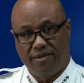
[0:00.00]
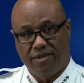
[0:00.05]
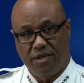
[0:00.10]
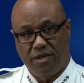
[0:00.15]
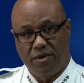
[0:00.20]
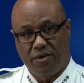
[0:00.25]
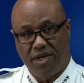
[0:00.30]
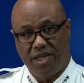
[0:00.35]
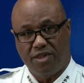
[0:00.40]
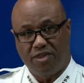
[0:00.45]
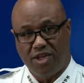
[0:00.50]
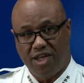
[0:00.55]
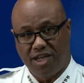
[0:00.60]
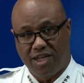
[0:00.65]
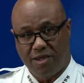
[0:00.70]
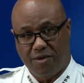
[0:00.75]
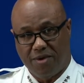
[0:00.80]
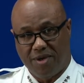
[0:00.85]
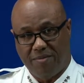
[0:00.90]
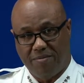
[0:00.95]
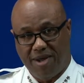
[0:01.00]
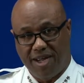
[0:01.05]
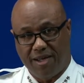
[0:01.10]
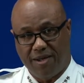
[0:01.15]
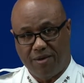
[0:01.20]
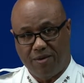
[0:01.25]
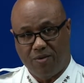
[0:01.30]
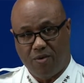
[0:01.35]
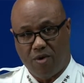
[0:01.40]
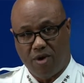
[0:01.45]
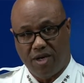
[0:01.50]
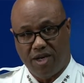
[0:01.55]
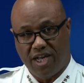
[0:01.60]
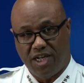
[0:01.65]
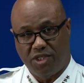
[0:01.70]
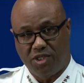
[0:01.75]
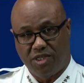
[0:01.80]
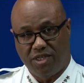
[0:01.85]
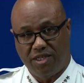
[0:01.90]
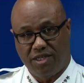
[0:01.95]
you know anything you can make
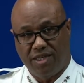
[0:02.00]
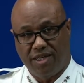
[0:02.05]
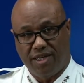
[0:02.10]
coordination.